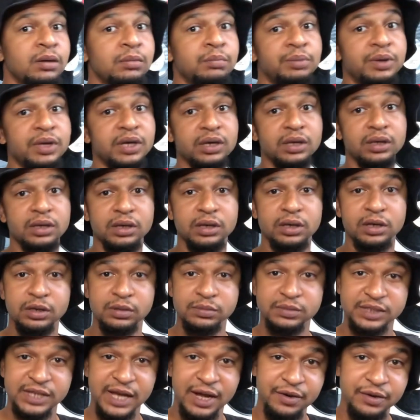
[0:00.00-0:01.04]
Big E
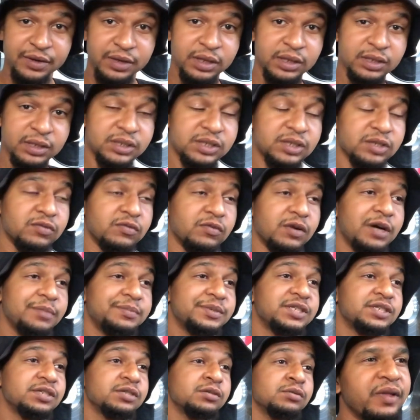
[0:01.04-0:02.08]
comes out and
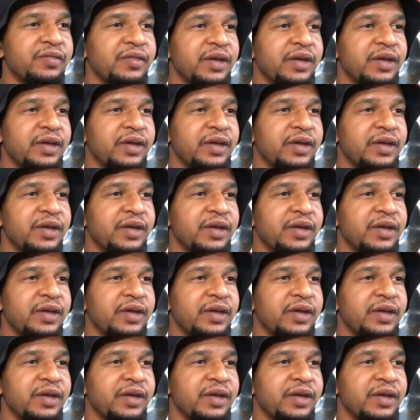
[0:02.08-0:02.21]
interrupts him.